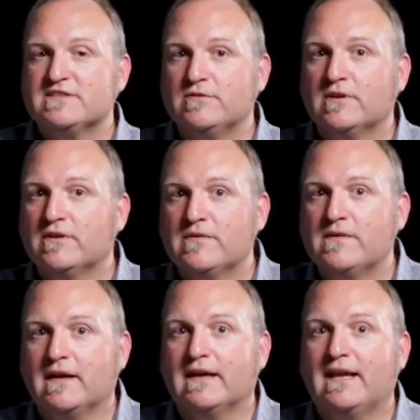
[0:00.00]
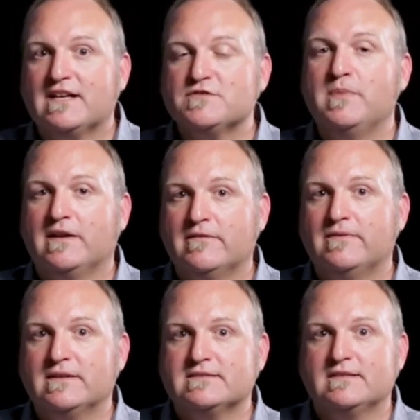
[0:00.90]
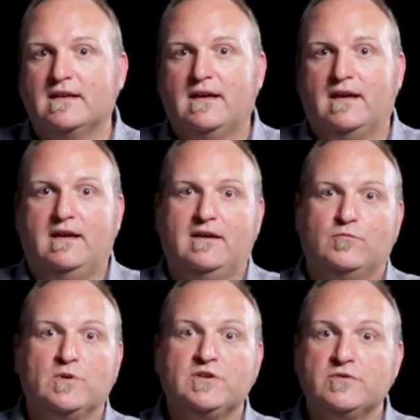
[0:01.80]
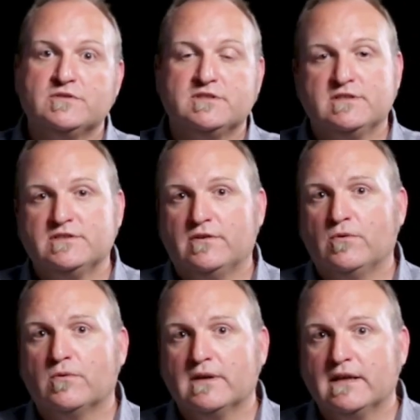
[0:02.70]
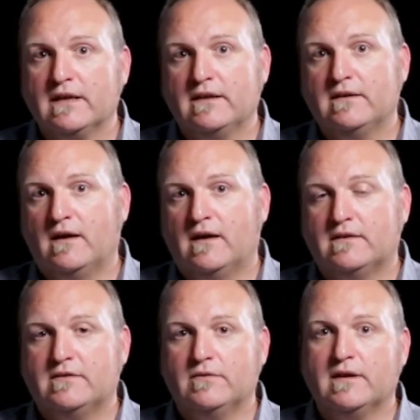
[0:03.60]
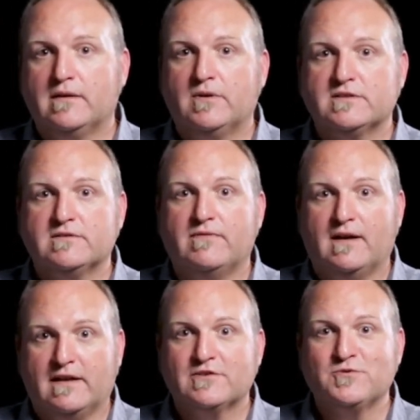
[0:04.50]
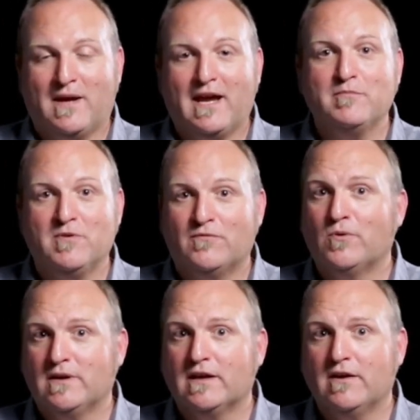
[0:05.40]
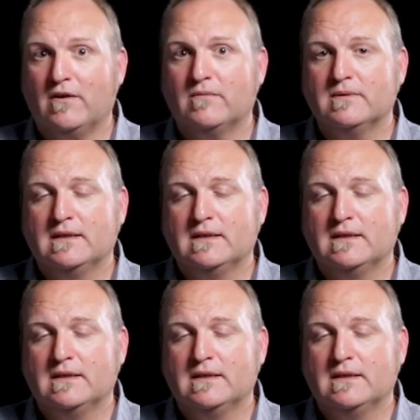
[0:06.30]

still a good thing. It has benefits. It reduces your need to get a bunch of financial aid before you go.